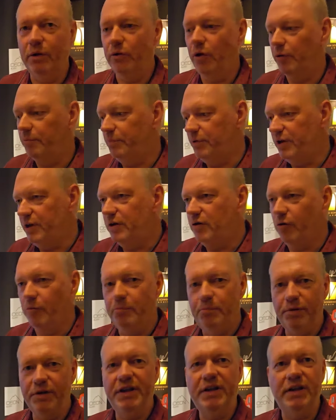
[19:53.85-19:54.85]
They'll be
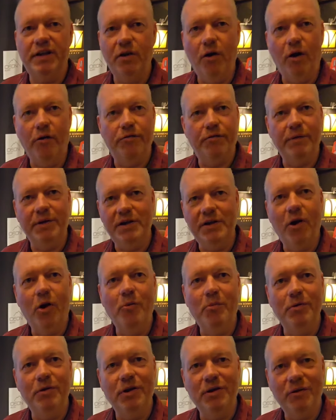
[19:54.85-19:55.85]
completely off when you
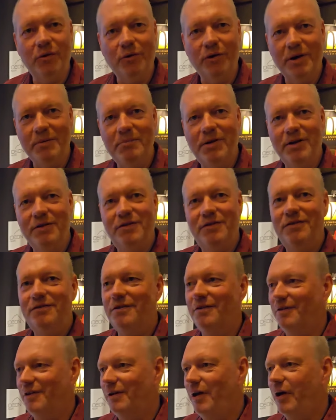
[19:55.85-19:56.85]
open the door, but
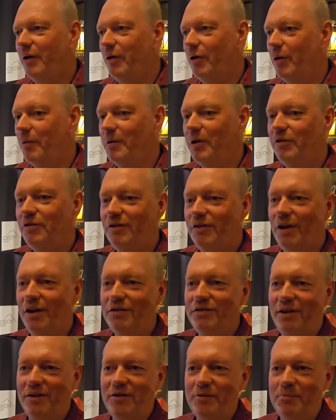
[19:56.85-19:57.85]
right. I normally uh,
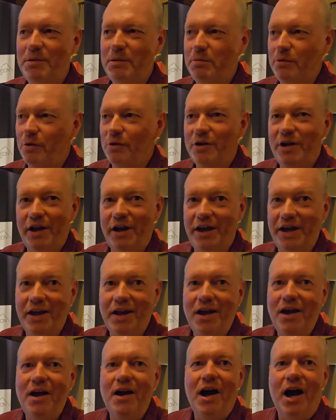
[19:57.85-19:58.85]
said to people, okay,
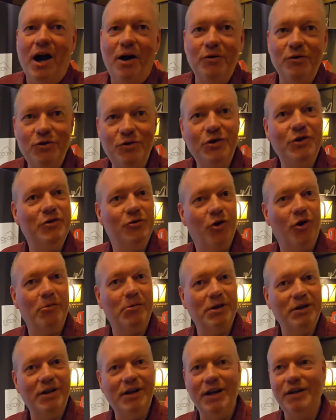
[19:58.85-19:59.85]
how do you
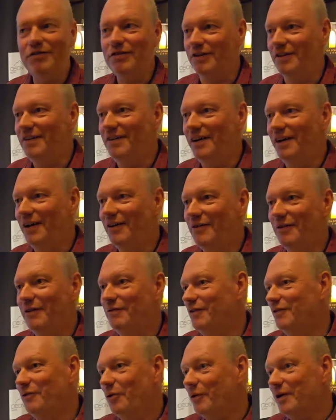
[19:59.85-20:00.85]
normally listen here?
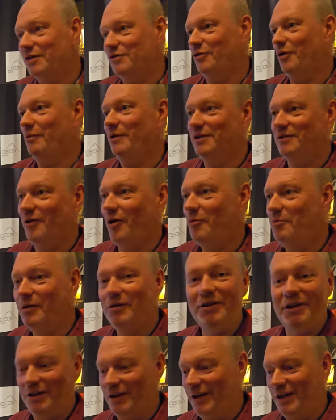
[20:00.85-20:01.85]
If the door is always
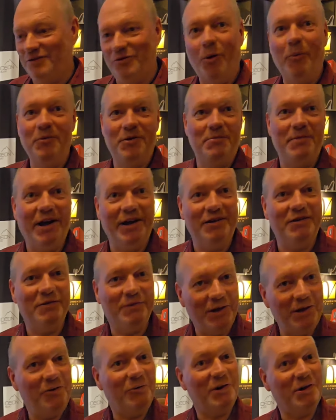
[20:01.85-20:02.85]
open, then let's optimize if
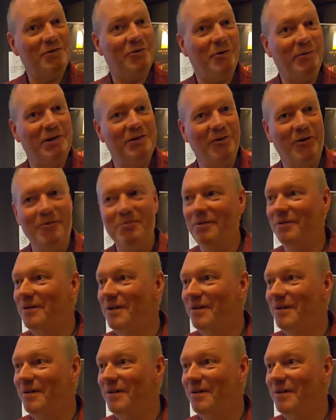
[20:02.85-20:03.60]
the door is always open.